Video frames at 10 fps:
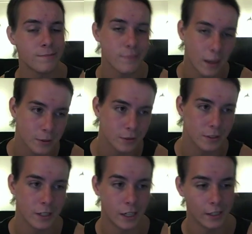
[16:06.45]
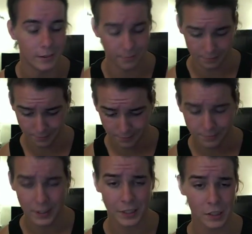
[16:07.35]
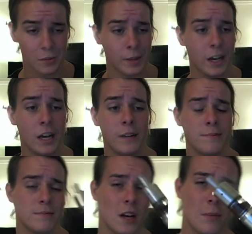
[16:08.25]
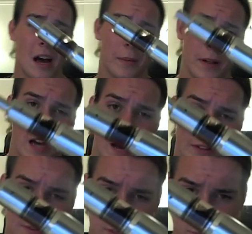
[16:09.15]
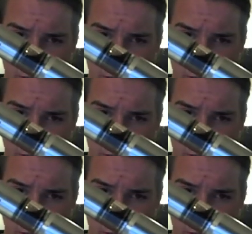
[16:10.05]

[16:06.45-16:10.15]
Absolutely not. Excuse me. I'm happy to have it in my